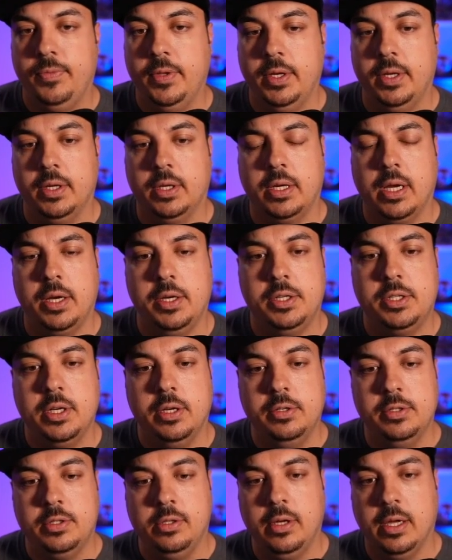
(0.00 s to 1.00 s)
kind of
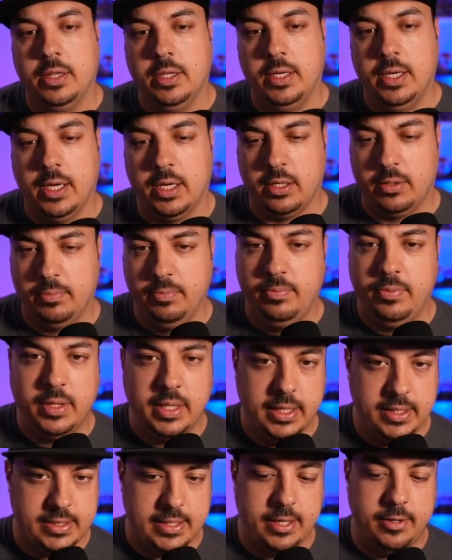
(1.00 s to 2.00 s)
shows you how the deck
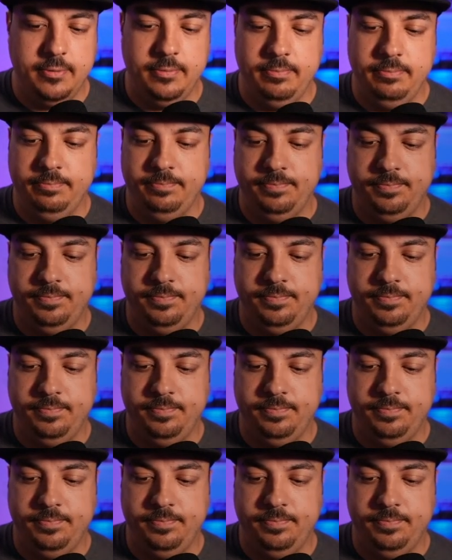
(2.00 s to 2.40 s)
plays out.